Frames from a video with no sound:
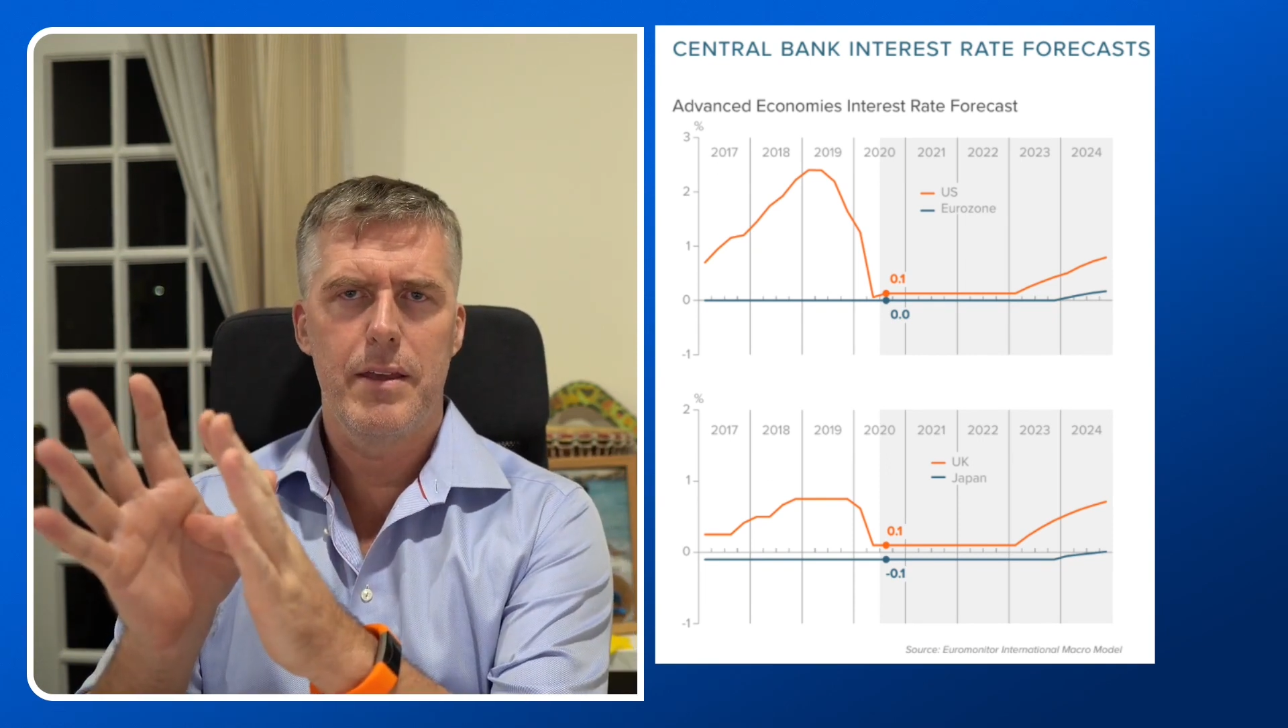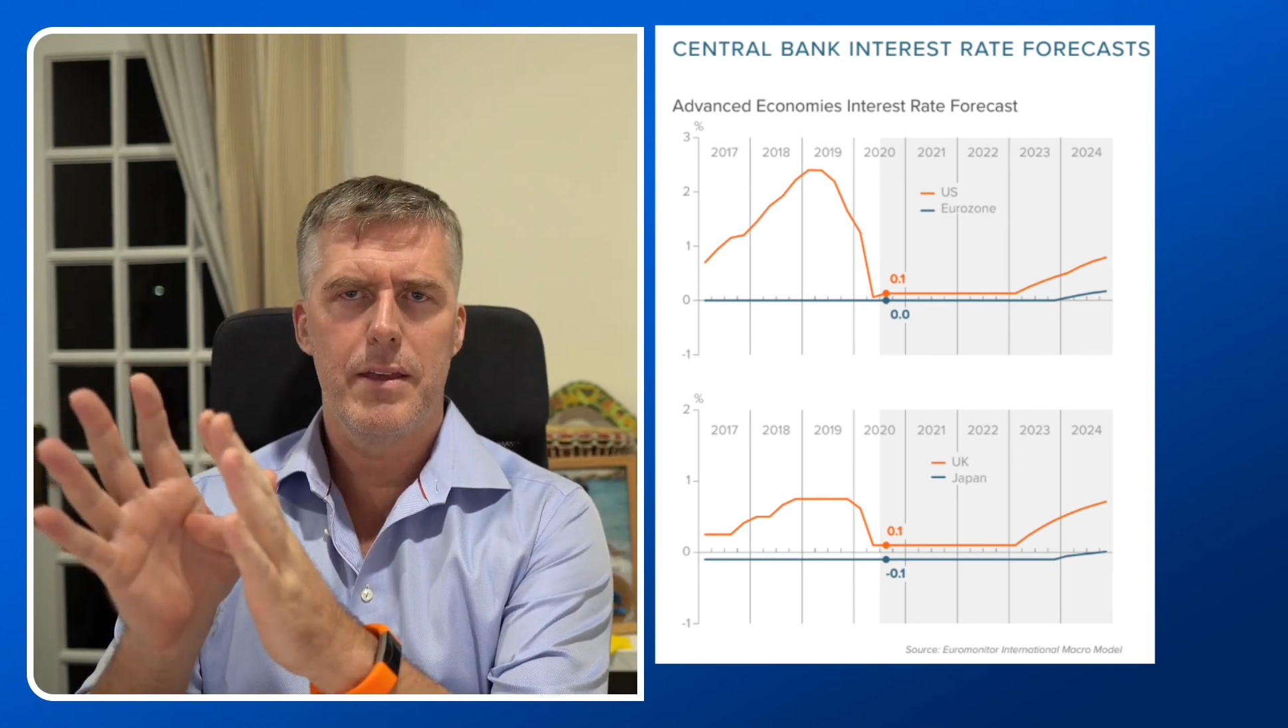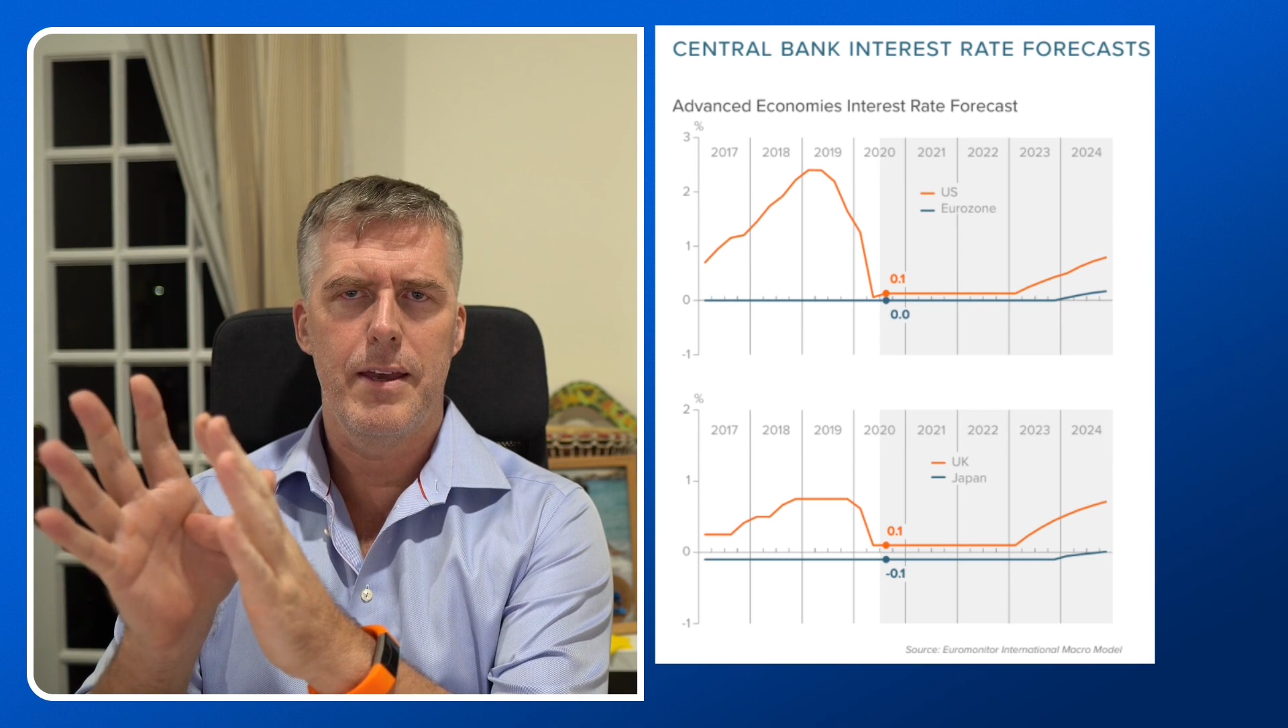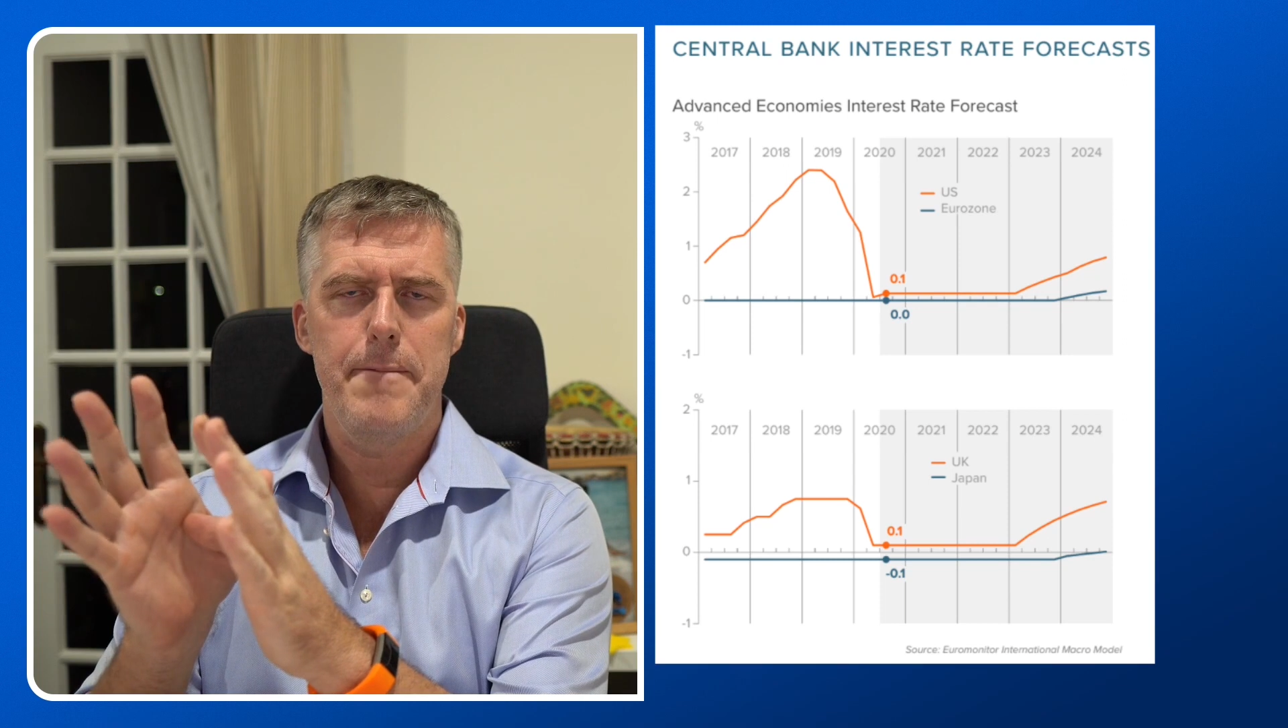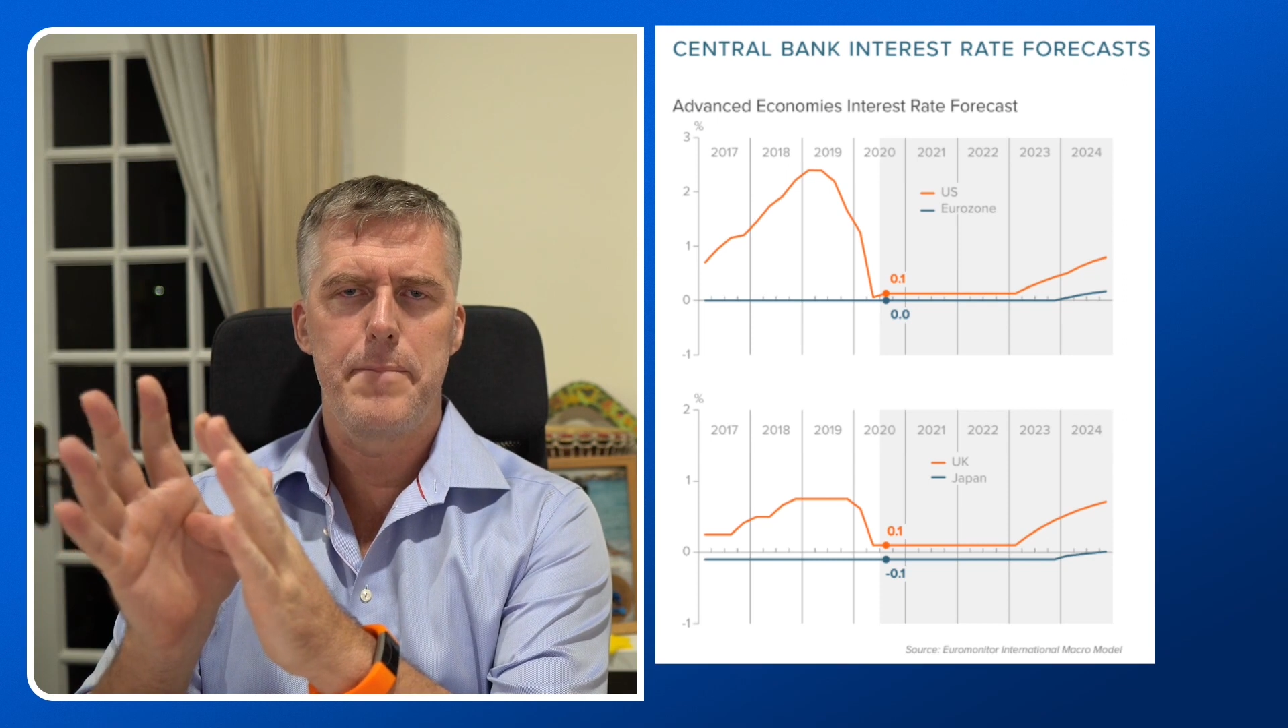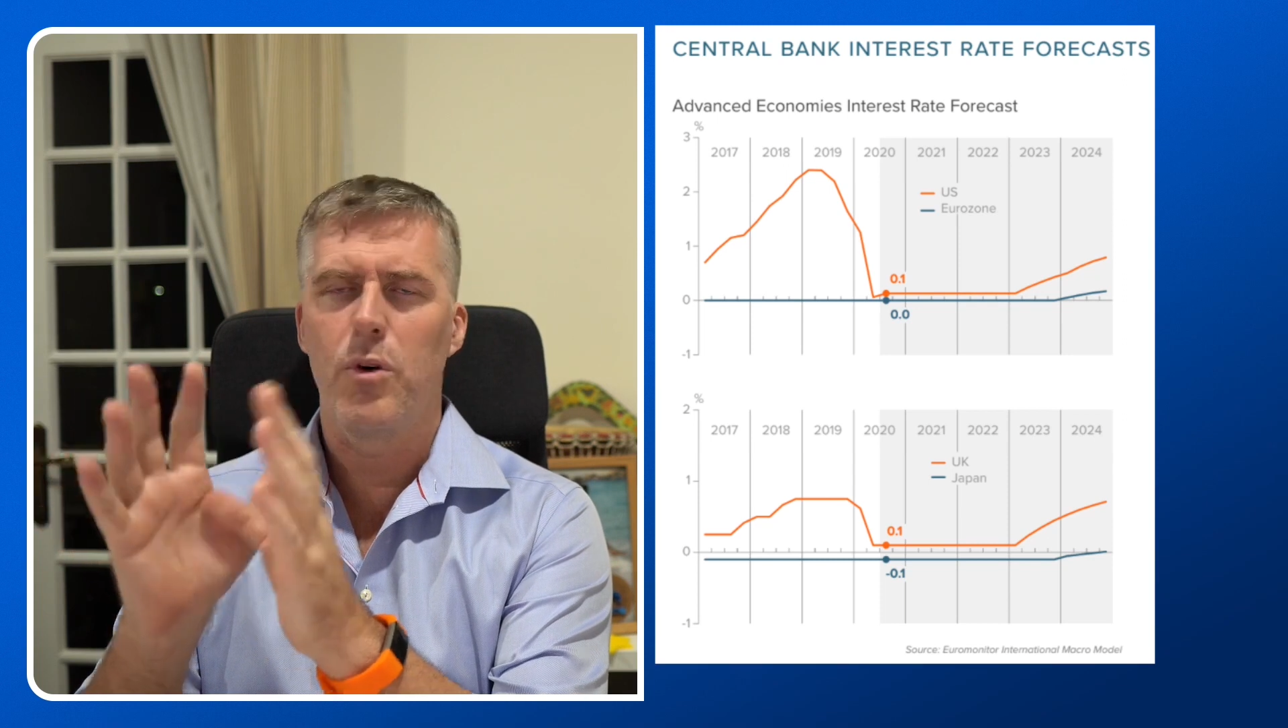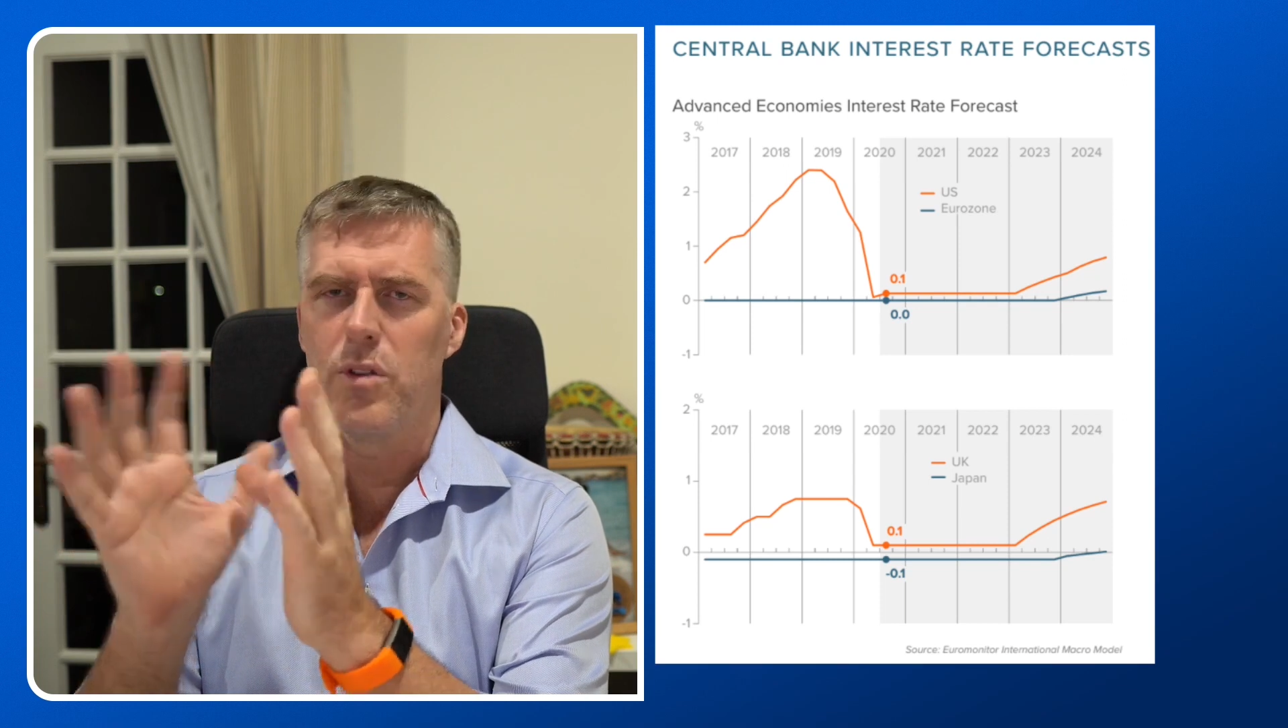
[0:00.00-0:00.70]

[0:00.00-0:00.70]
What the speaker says: yeah, or